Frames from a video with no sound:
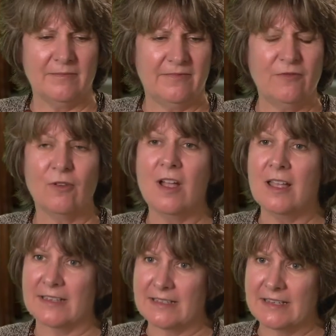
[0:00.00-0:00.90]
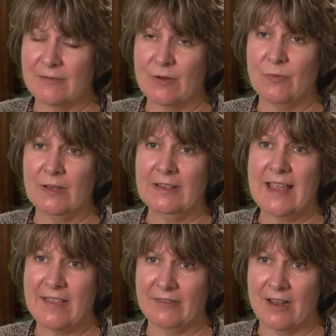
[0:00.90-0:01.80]
For us, we really
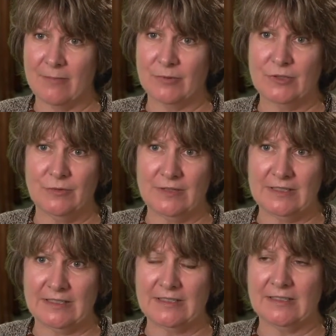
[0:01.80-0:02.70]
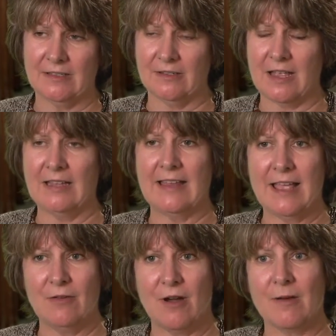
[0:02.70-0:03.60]
have an opportunity to
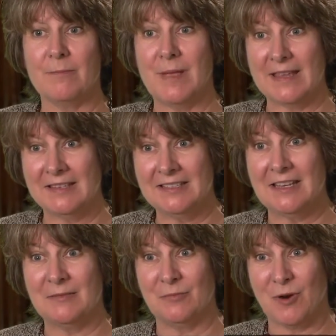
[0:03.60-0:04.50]
allow our best and